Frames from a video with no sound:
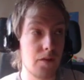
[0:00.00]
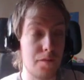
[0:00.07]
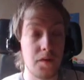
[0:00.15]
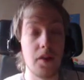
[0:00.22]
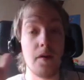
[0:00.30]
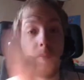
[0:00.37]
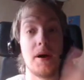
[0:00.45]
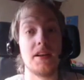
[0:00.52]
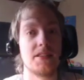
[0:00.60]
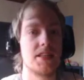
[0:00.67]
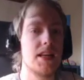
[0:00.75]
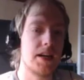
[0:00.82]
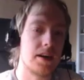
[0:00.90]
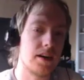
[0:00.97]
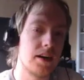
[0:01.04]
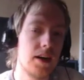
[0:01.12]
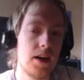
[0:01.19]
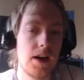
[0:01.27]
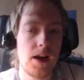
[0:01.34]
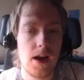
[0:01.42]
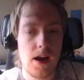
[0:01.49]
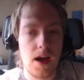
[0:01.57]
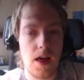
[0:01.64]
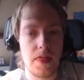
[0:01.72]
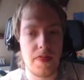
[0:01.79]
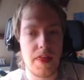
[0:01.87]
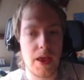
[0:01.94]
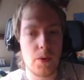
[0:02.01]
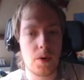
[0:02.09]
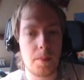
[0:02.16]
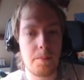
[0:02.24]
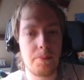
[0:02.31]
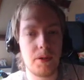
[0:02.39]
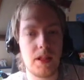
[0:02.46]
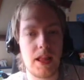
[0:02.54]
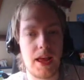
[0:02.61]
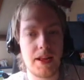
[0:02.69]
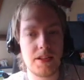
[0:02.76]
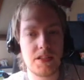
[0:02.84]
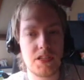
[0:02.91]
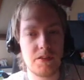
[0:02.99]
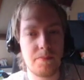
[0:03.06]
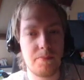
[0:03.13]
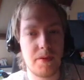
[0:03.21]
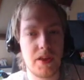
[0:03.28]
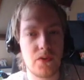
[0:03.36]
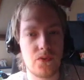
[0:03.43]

for the past year, They were planned to be